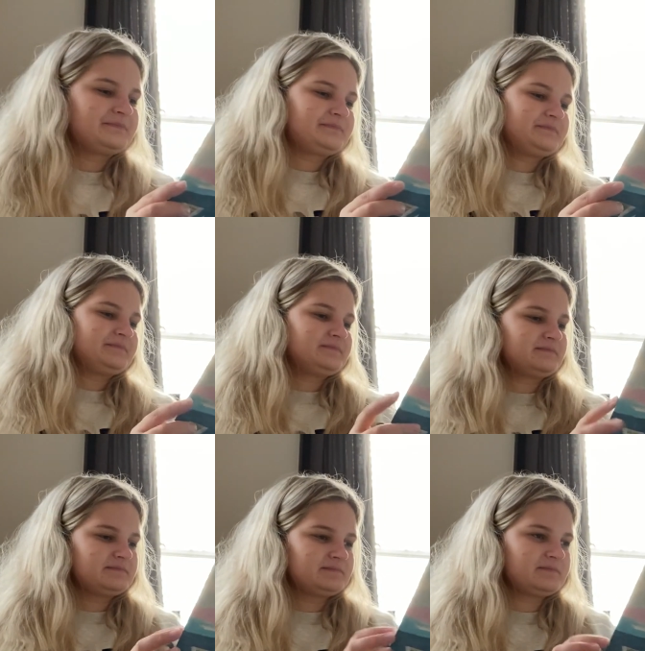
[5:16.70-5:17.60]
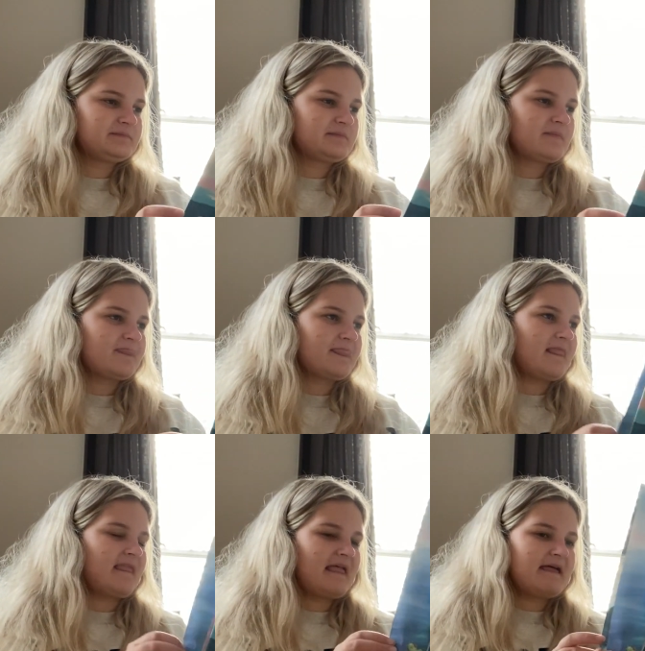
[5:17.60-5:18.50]

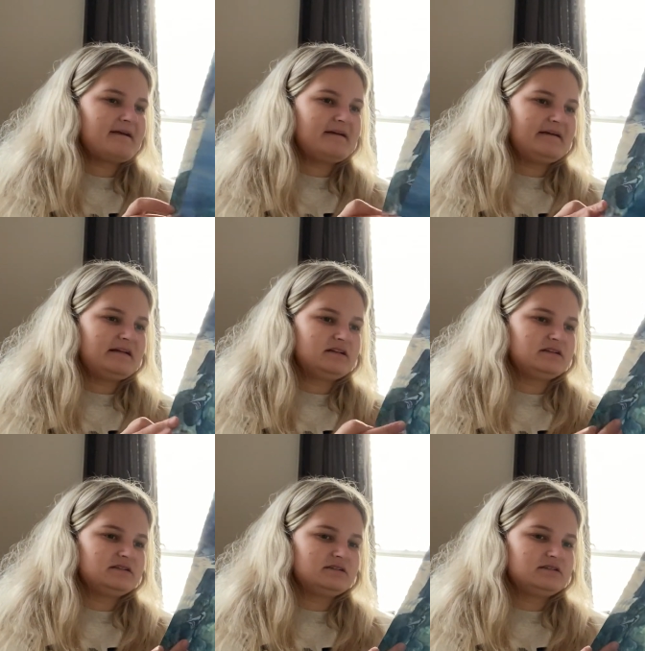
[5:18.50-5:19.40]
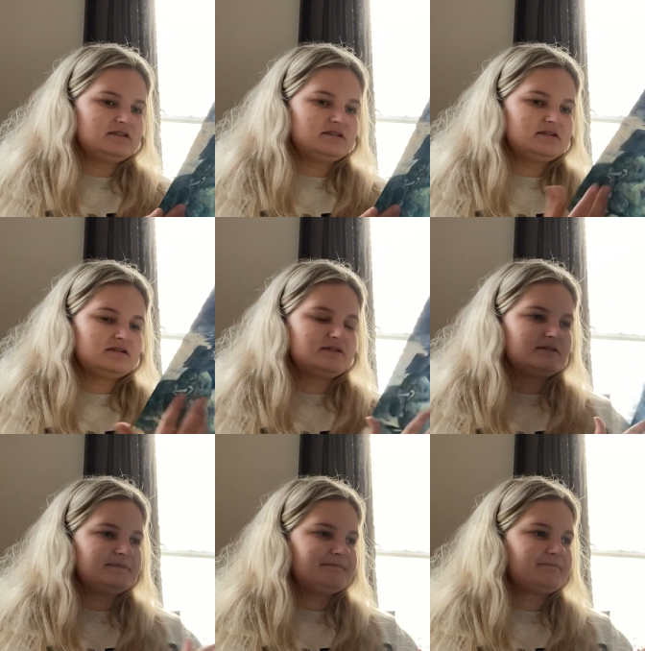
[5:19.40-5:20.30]

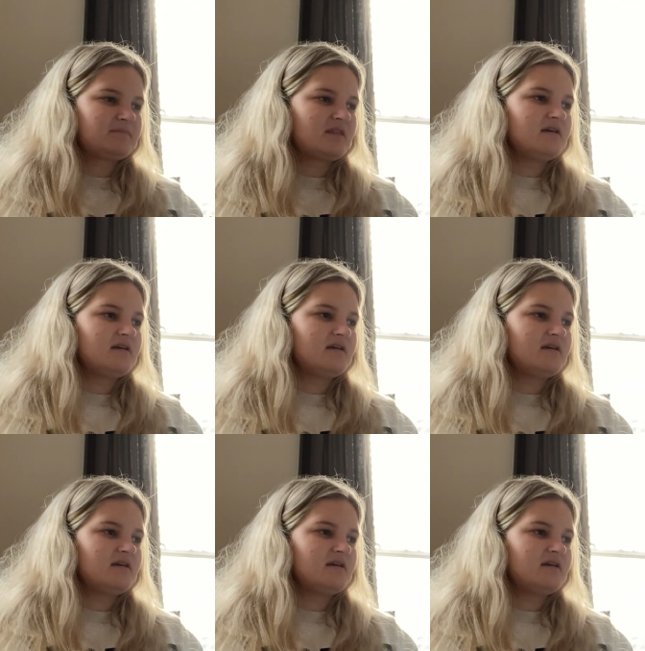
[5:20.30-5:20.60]
Nothing is said.